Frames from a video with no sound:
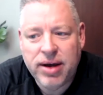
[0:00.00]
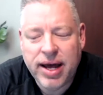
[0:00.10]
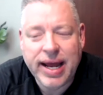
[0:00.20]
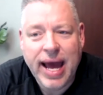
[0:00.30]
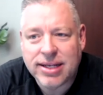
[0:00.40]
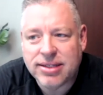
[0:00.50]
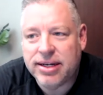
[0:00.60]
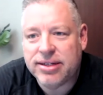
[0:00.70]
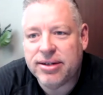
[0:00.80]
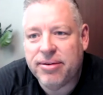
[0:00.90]
at a gas
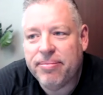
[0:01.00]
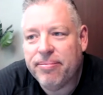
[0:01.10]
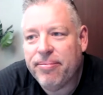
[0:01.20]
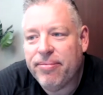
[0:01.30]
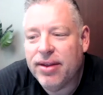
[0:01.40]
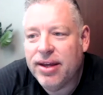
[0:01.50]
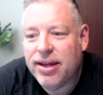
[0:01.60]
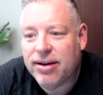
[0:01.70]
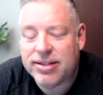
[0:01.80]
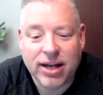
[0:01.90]
station
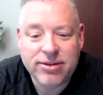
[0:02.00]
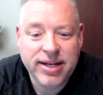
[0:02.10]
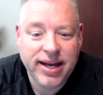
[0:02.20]
because I'll take a